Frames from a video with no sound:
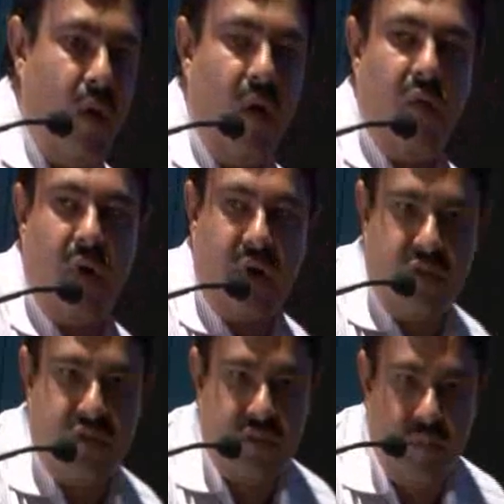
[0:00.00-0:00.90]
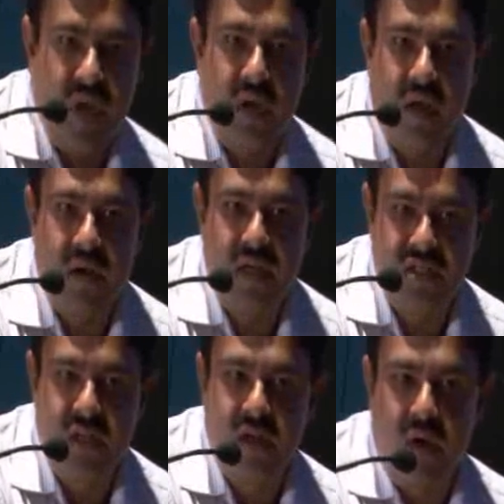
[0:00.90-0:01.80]
all work is being done
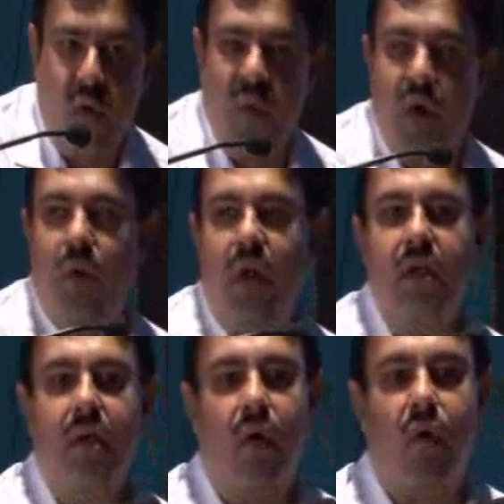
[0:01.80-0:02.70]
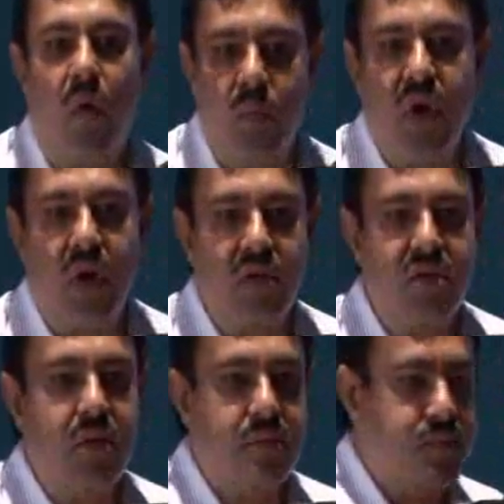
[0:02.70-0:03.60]
digital domain only on computers
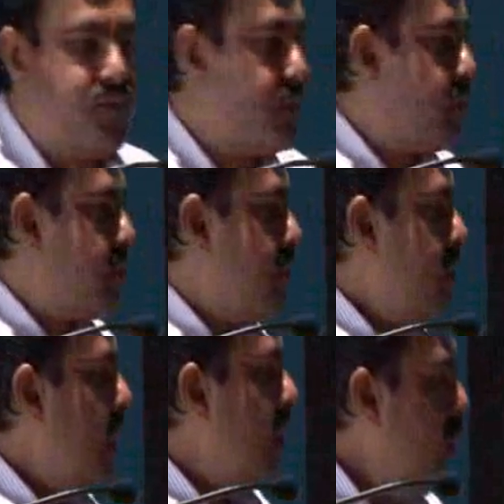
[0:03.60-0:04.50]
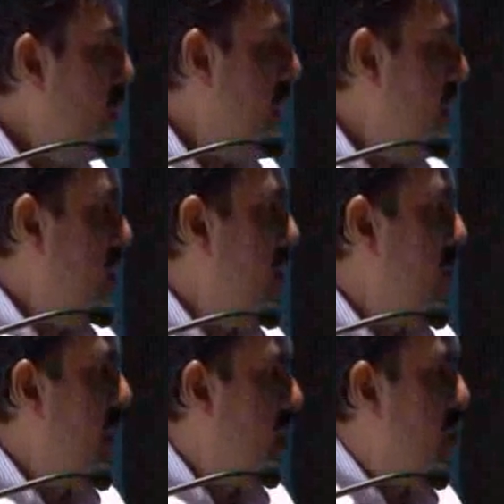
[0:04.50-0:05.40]
or any other
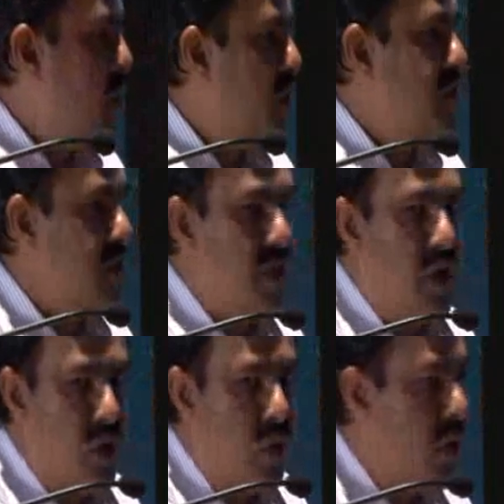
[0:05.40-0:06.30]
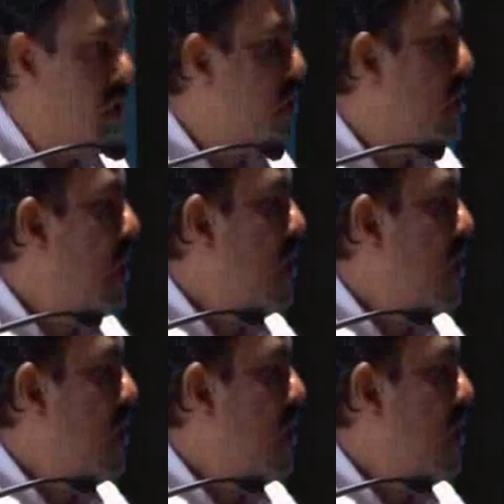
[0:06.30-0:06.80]
microprocessor controllers.